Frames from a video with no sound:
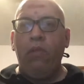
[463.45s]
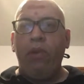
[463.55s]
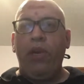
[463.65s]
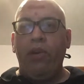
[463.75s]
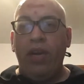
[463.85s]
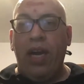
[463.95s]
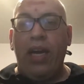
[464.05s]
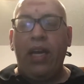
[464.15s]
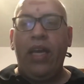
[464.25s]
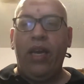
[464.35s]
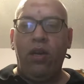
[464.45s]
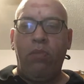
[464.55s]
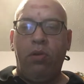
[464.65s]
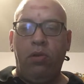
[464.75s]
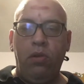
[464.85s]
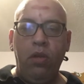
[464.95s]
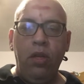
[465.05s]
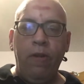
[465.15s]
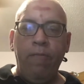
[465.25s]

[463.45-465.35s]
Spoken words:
When you're not accountable,